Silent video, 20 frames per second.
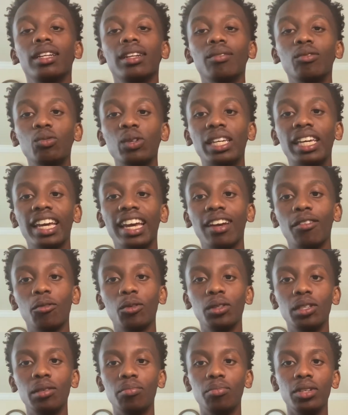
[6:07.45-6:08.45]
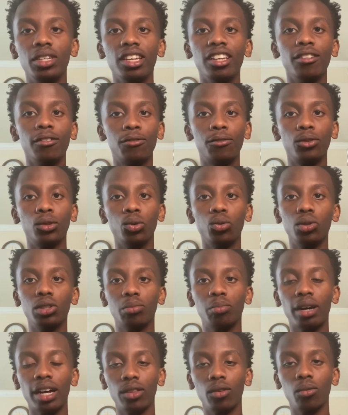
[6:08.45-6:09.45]
we can't really be influenced
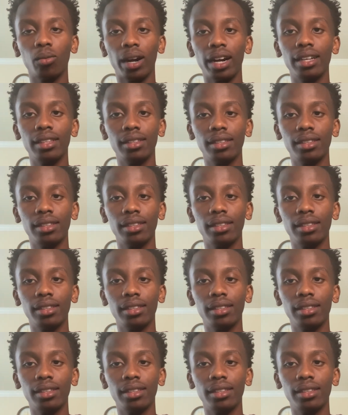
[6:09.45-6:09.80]
by the right